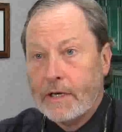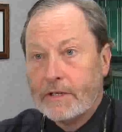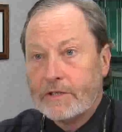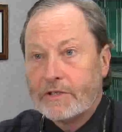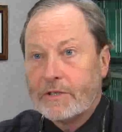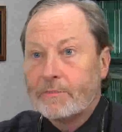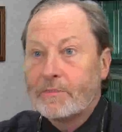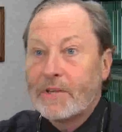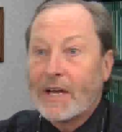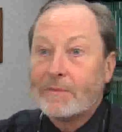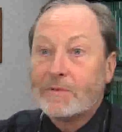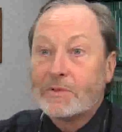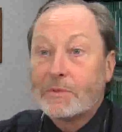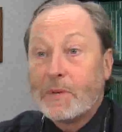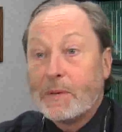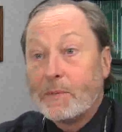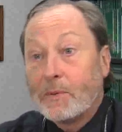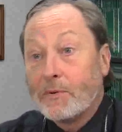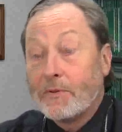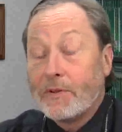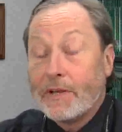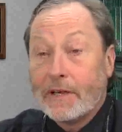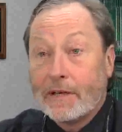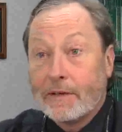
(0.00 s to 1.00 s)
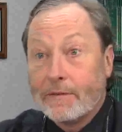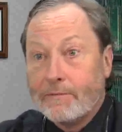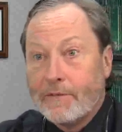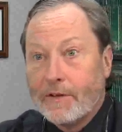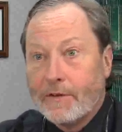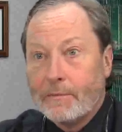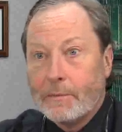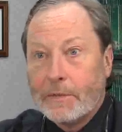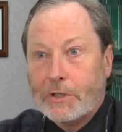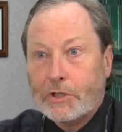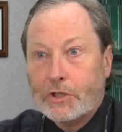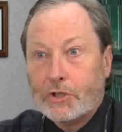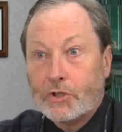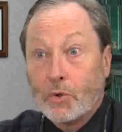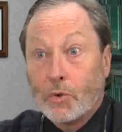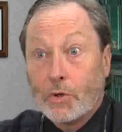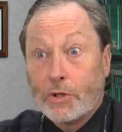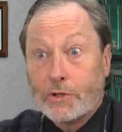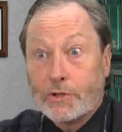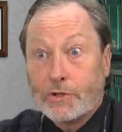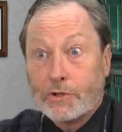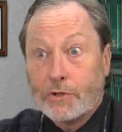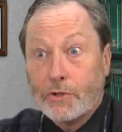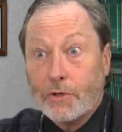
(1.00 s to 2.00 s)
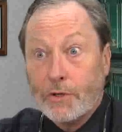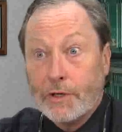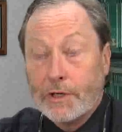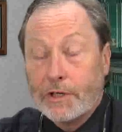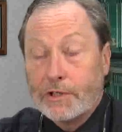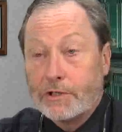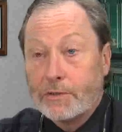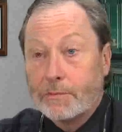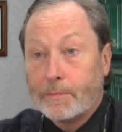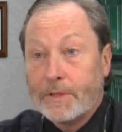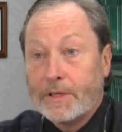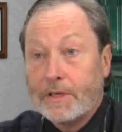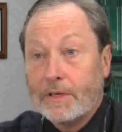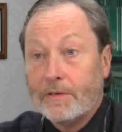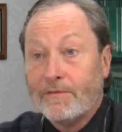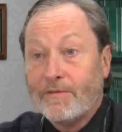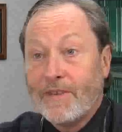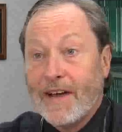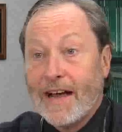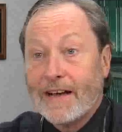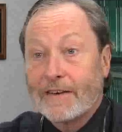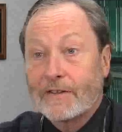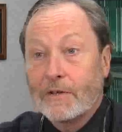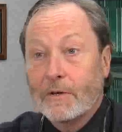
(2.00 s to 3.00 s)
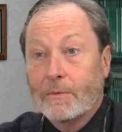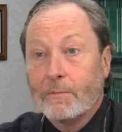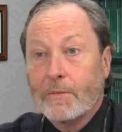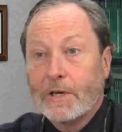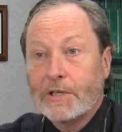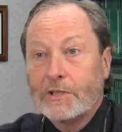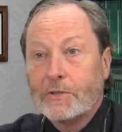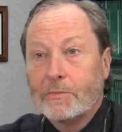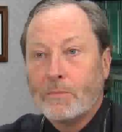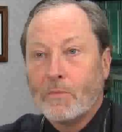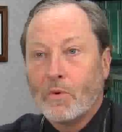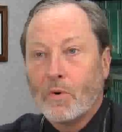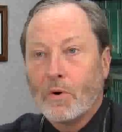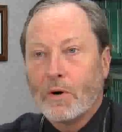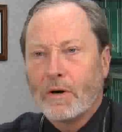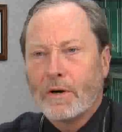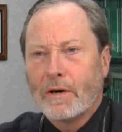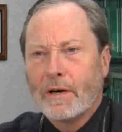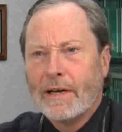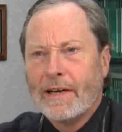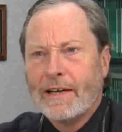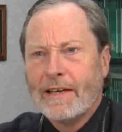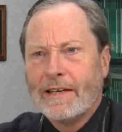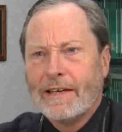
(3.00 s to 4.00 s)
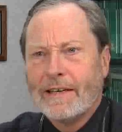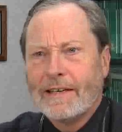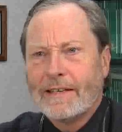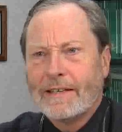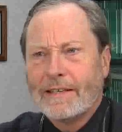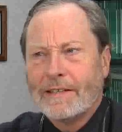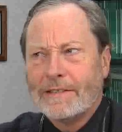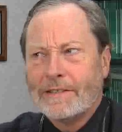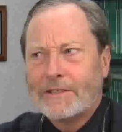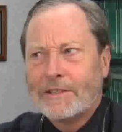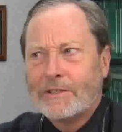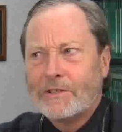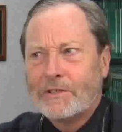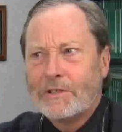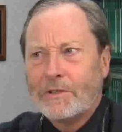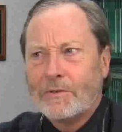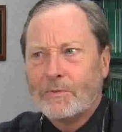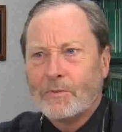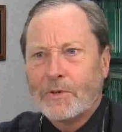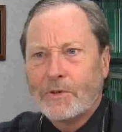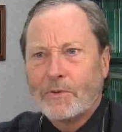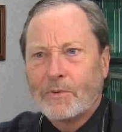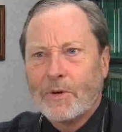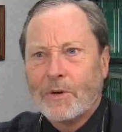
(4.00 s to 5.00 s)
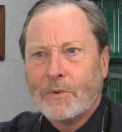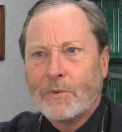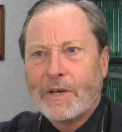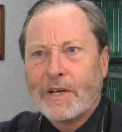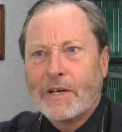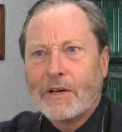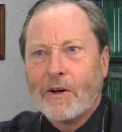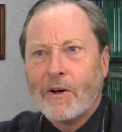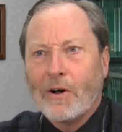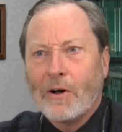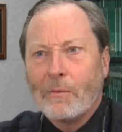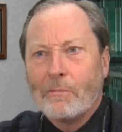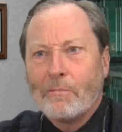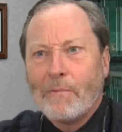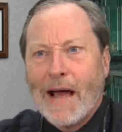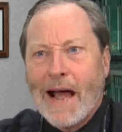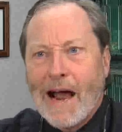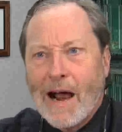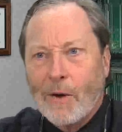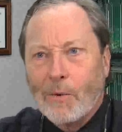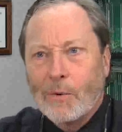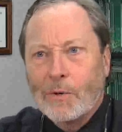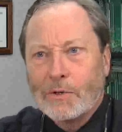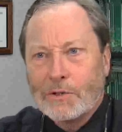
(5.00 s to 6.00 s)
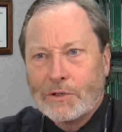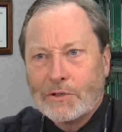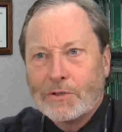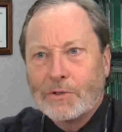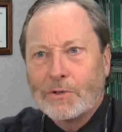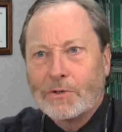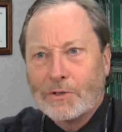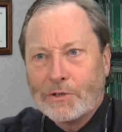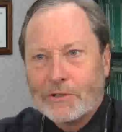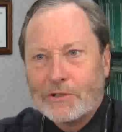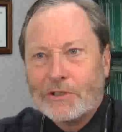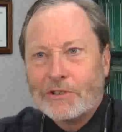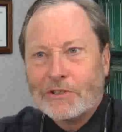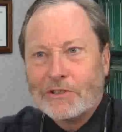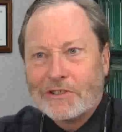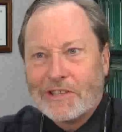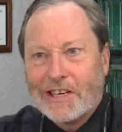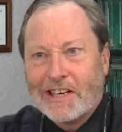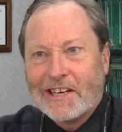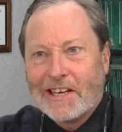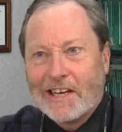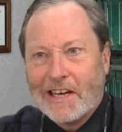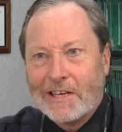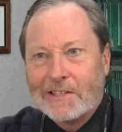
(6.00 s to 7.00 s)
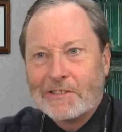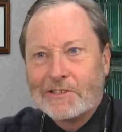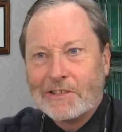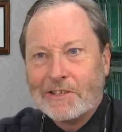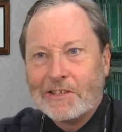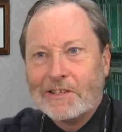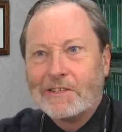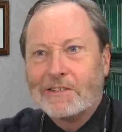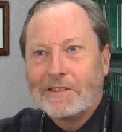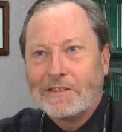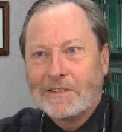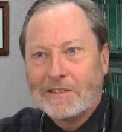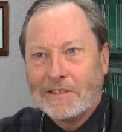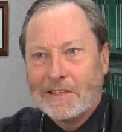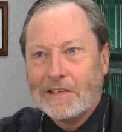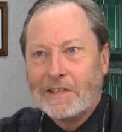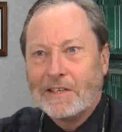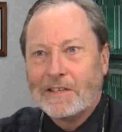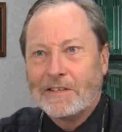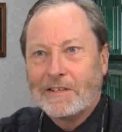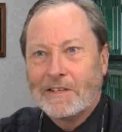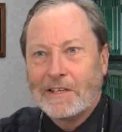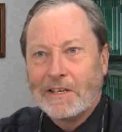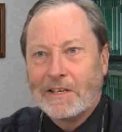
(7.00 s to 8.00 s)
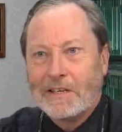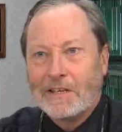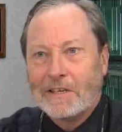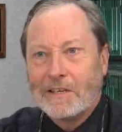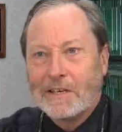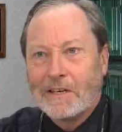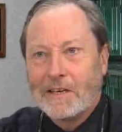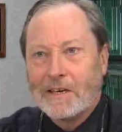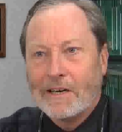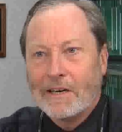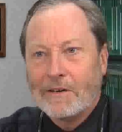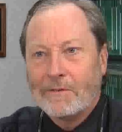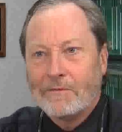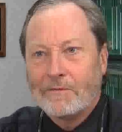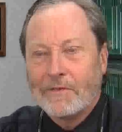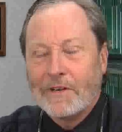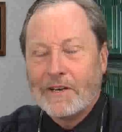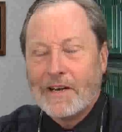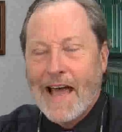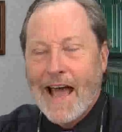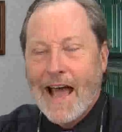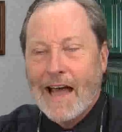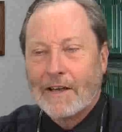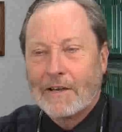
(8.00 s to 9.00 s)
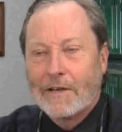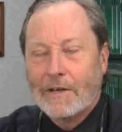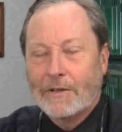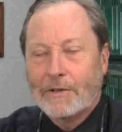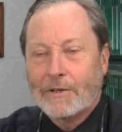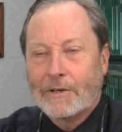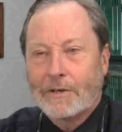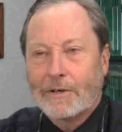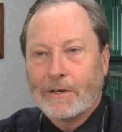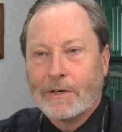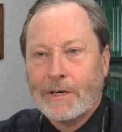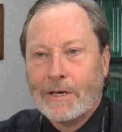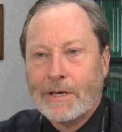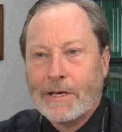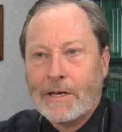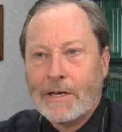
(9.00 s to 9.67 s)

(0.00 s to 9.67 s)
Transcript: Sometimes people think of them as short circuits, but in fact, they're much more consistent with what we call power surges, I guess, in, in the uh, vernacular.